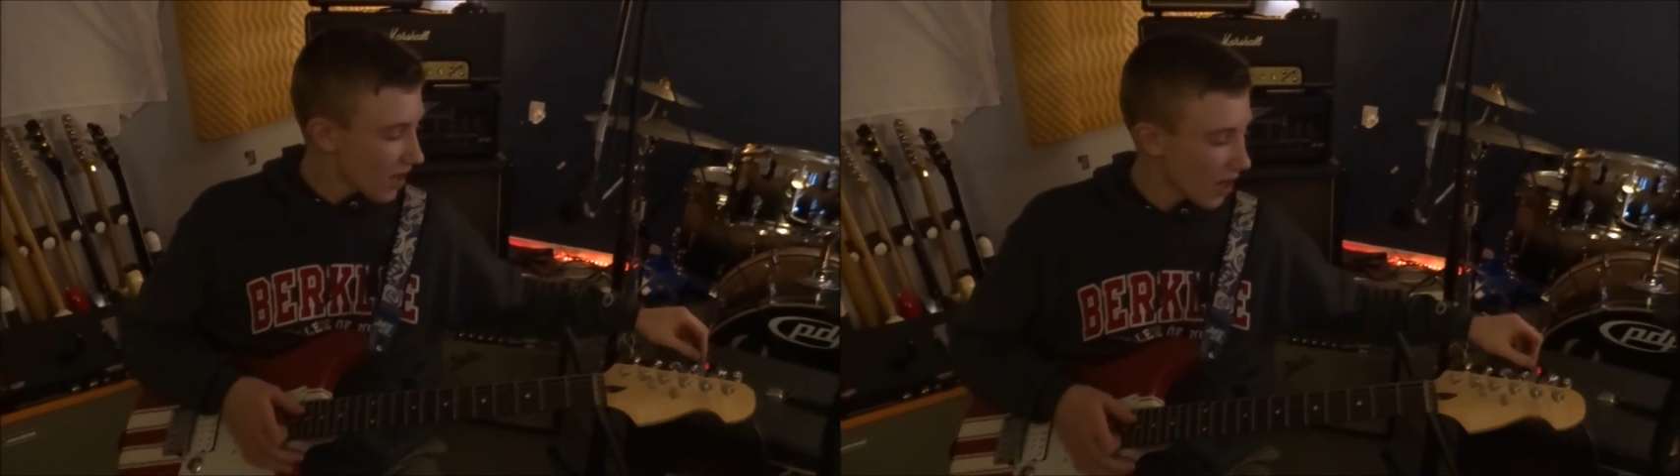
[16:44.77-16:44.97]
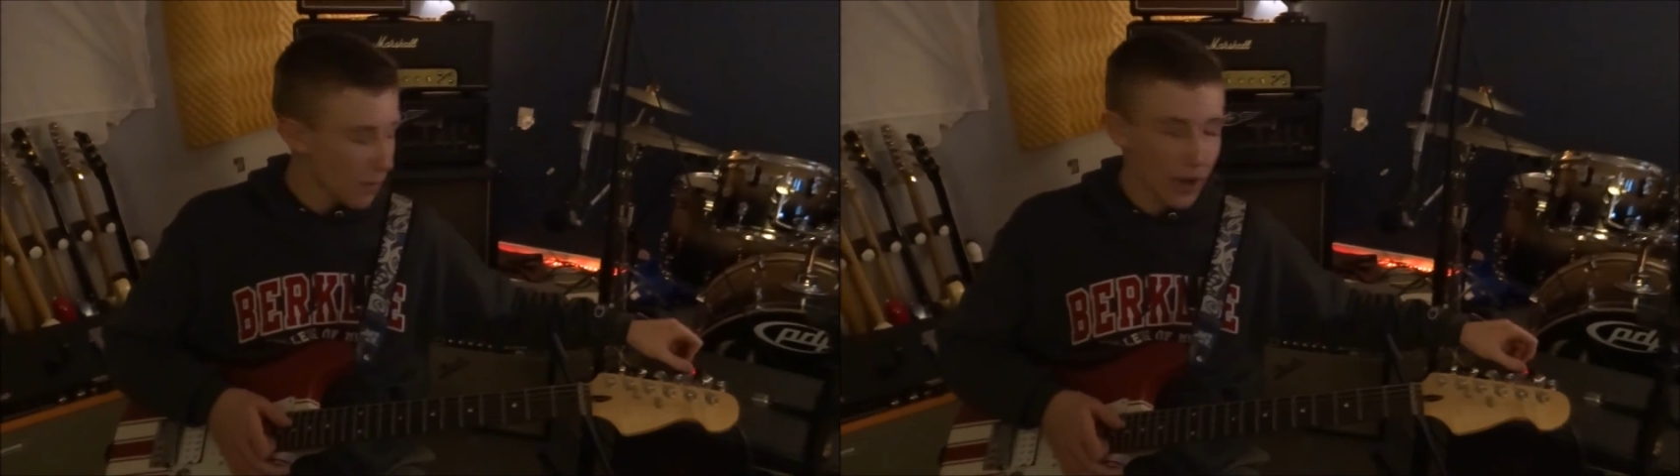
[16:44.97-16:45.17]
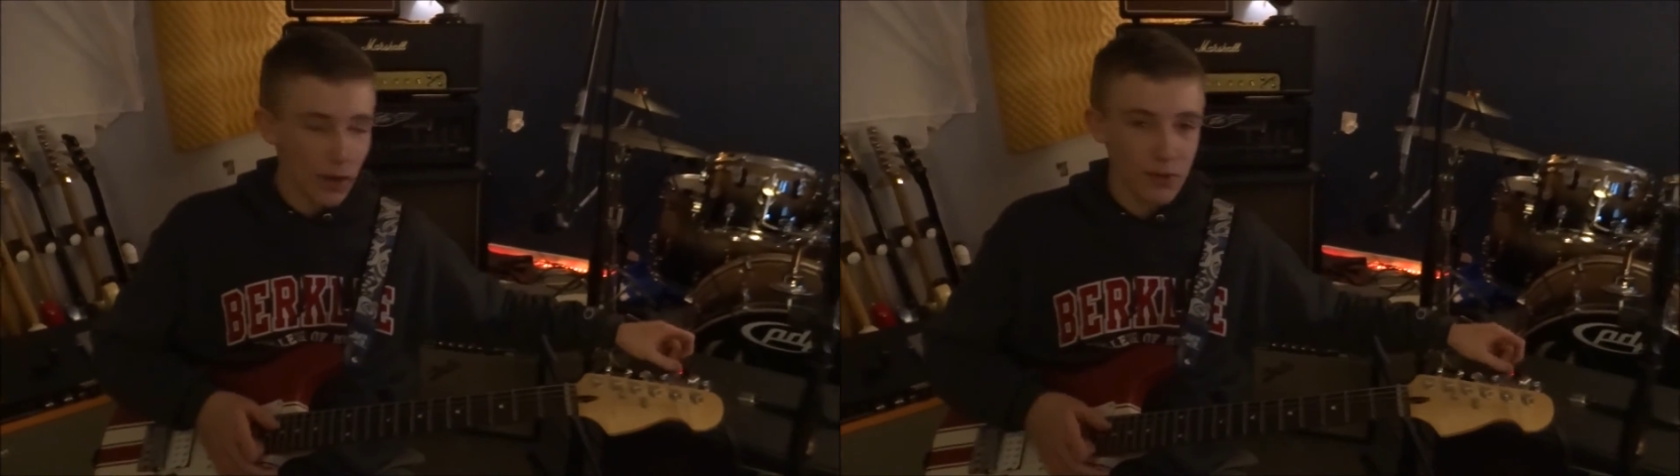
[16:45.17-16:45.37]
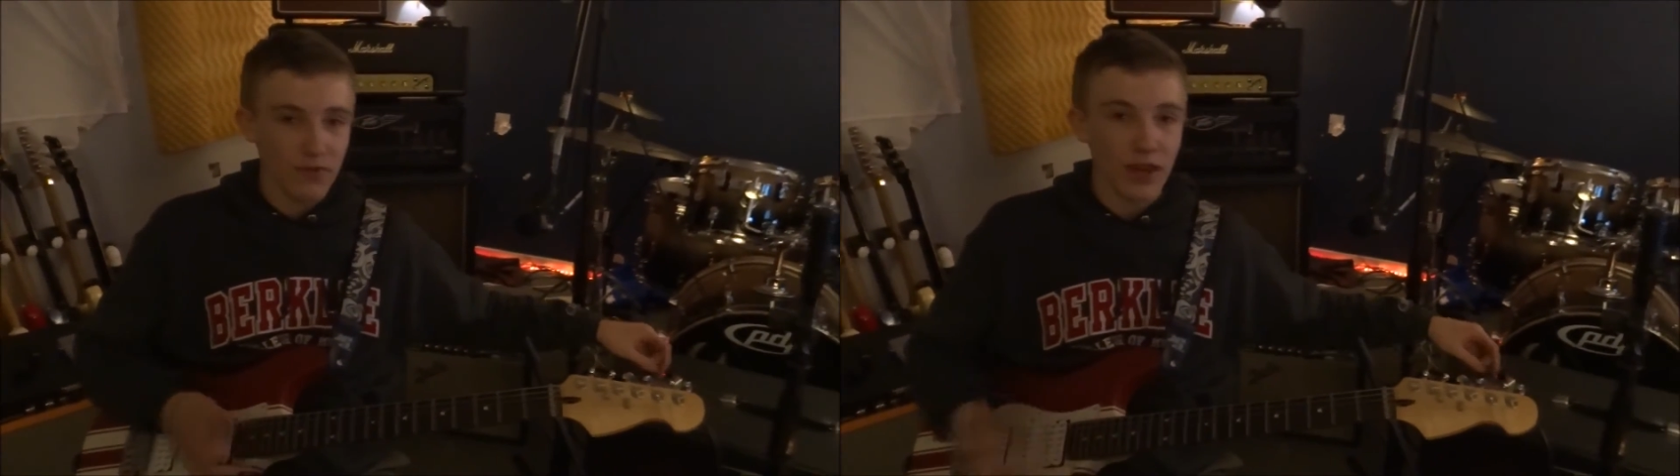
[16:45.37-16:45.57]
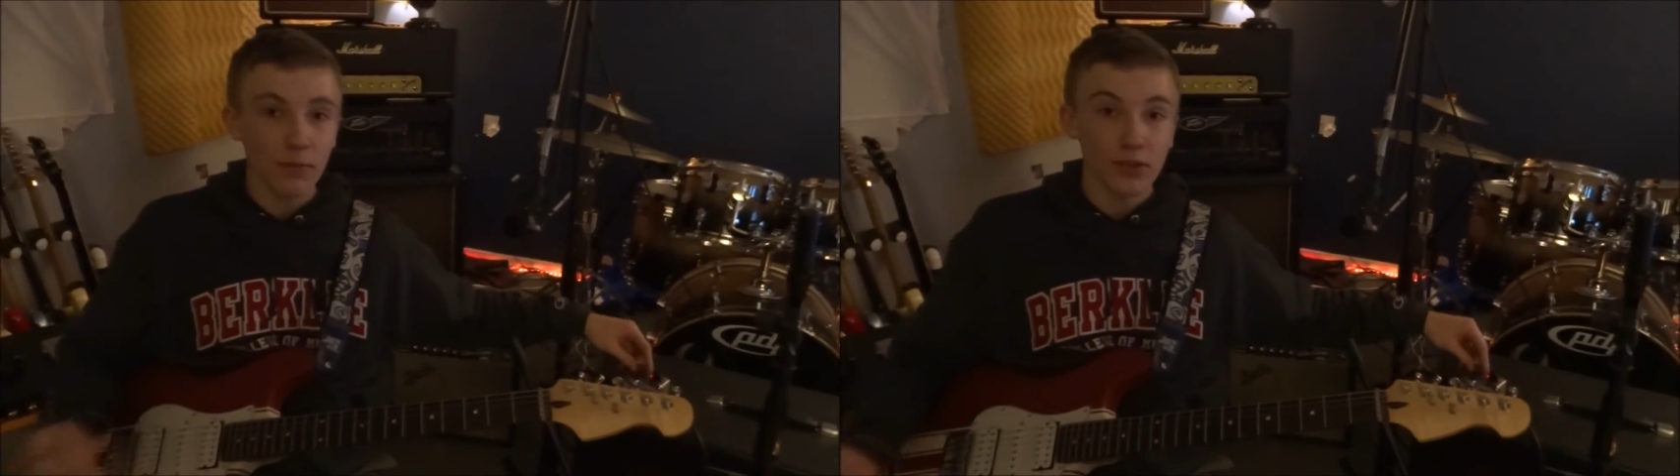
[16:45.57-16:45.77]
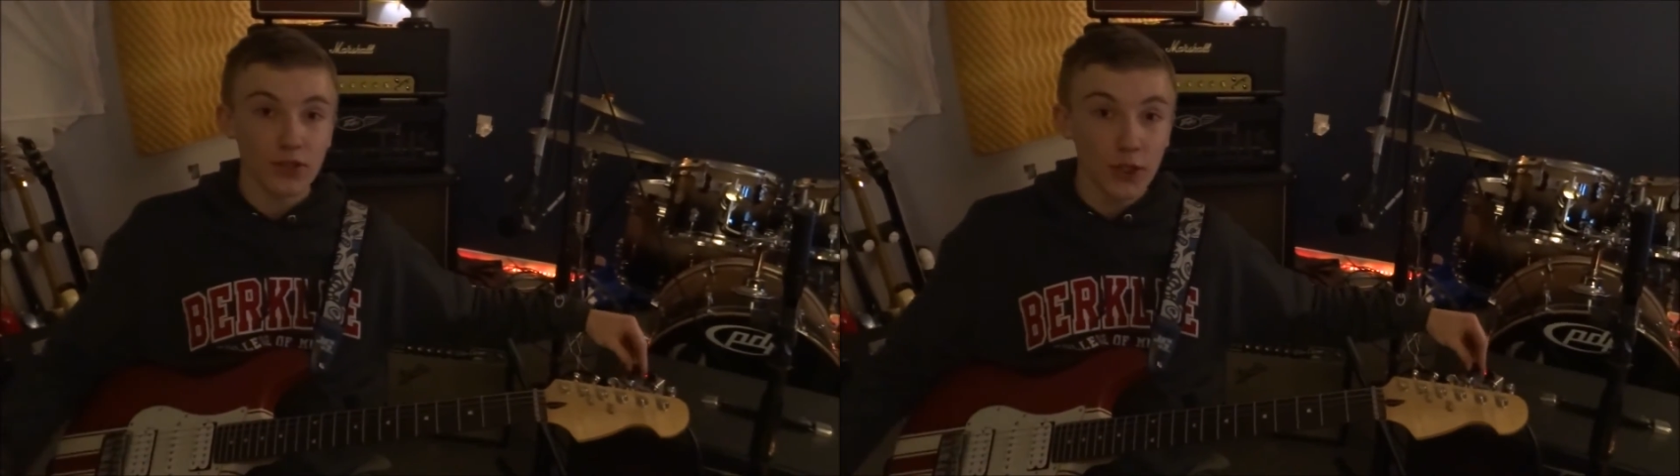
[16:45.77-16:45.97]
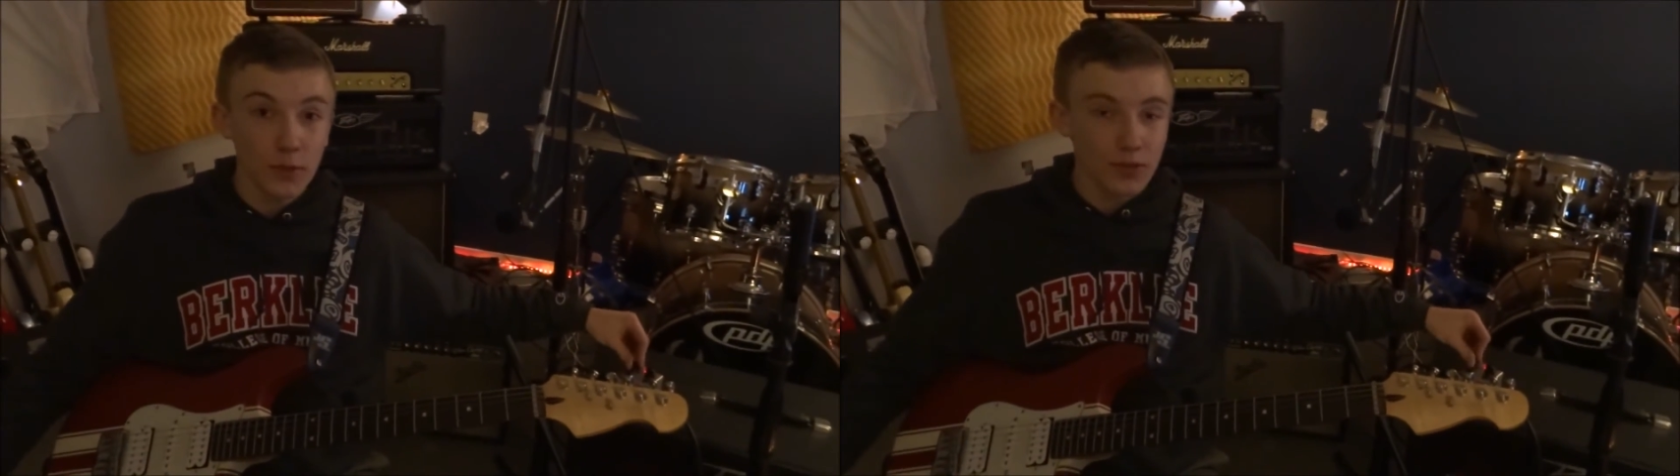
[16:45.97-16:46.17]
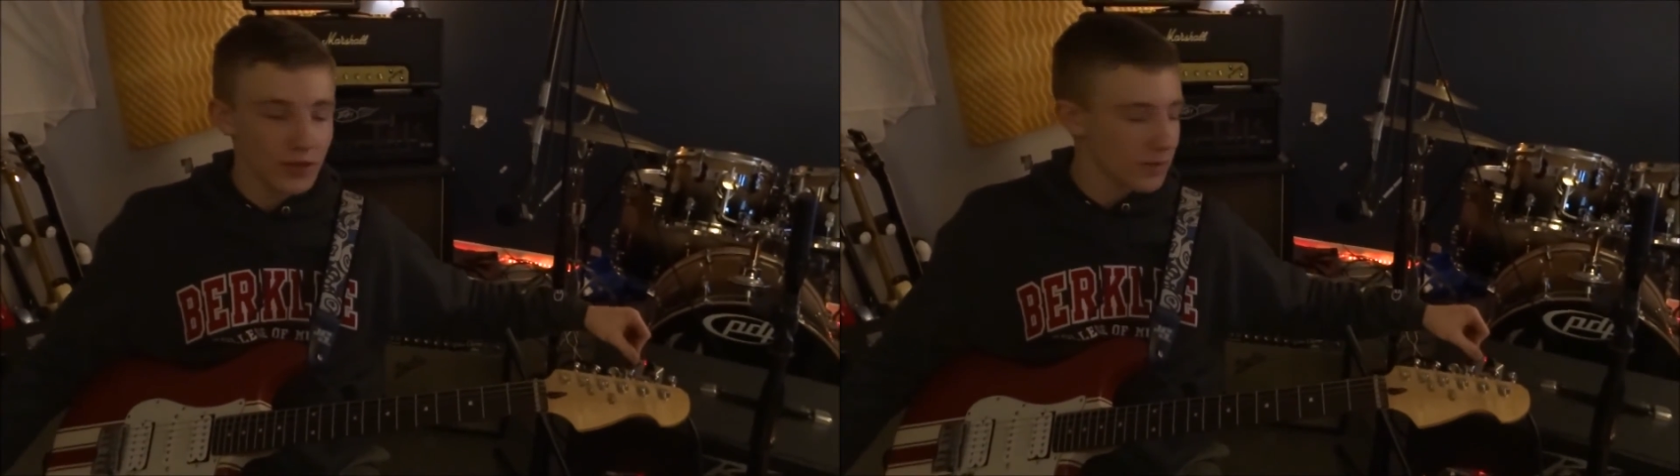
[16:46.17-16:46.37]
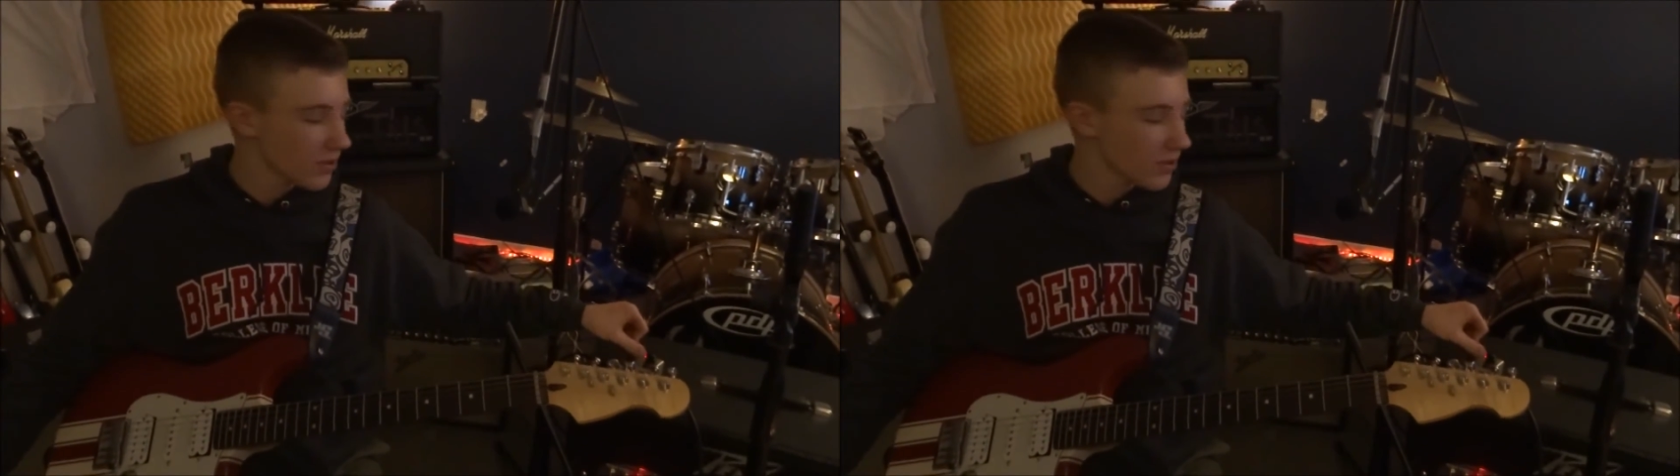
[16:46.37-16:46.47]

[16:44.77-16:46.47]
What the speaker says: I always found the tube screamer,